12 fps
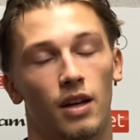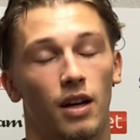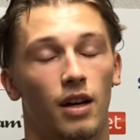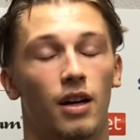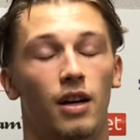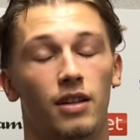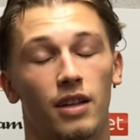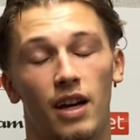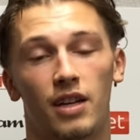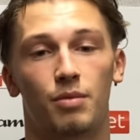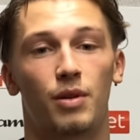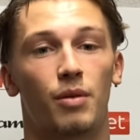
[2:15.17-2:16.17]
Yeah,
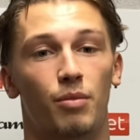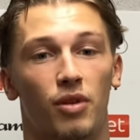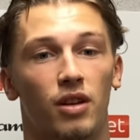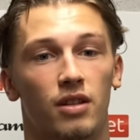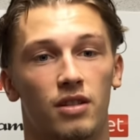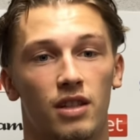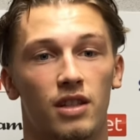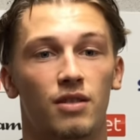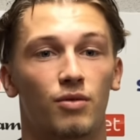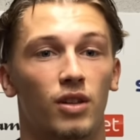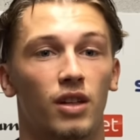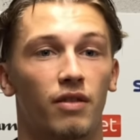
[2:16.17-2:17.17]
it's been a brilliant season
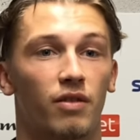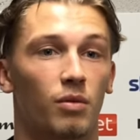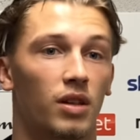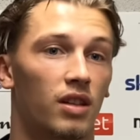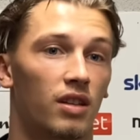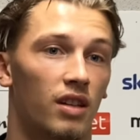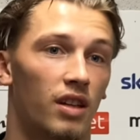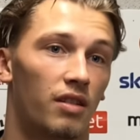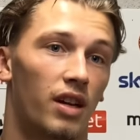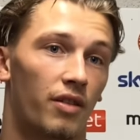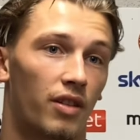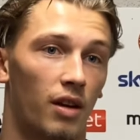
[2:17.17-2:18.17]
really for me.
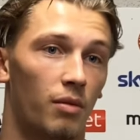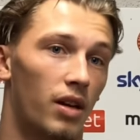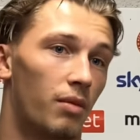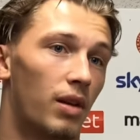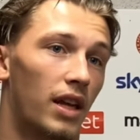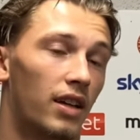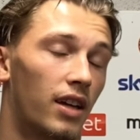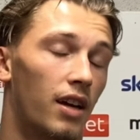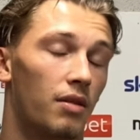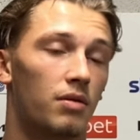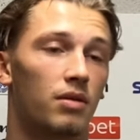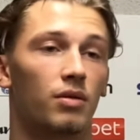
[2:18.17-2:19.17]
I came here and played
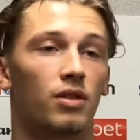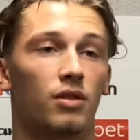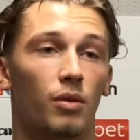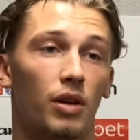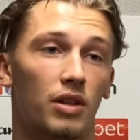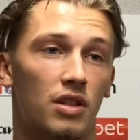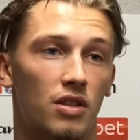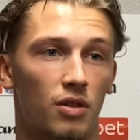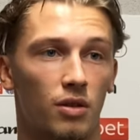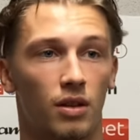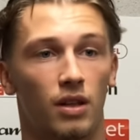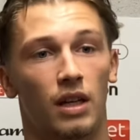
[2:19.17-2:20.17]
games, which is what I wanted to
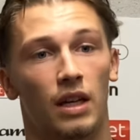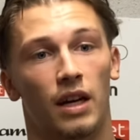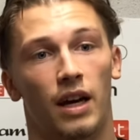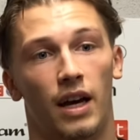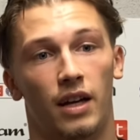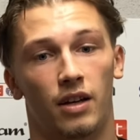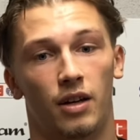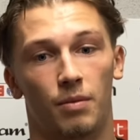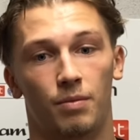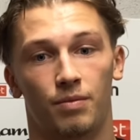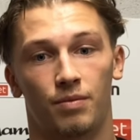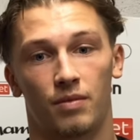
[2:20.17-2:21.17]
do,
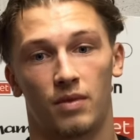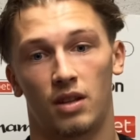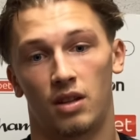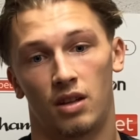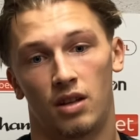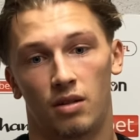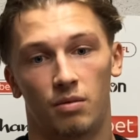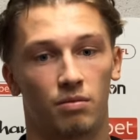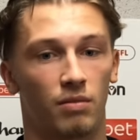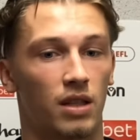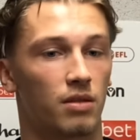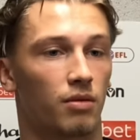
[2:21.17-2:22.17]
and you know,
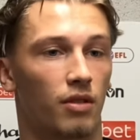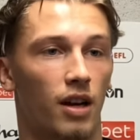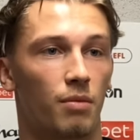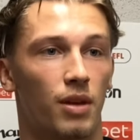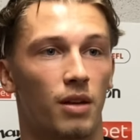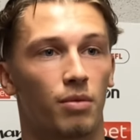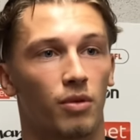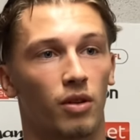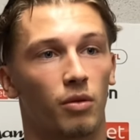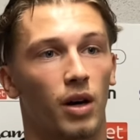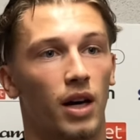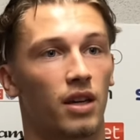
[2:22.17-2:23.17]
met some great people on the
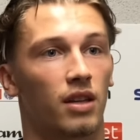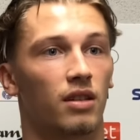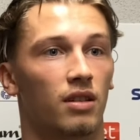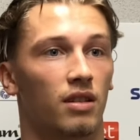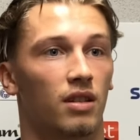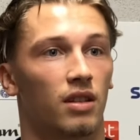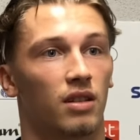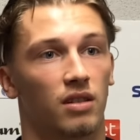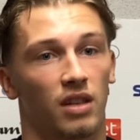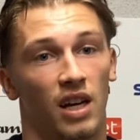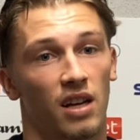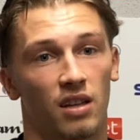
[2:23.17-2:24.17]
way, and
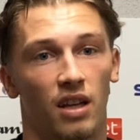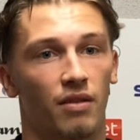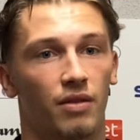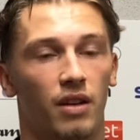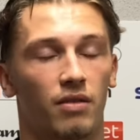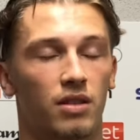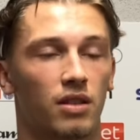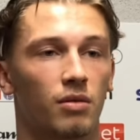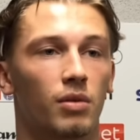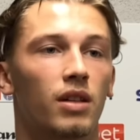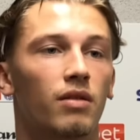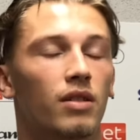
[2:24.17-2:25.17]
yeah, loving every single
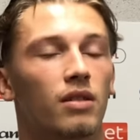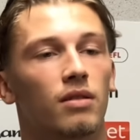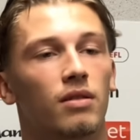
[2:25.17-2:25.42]
bit of it.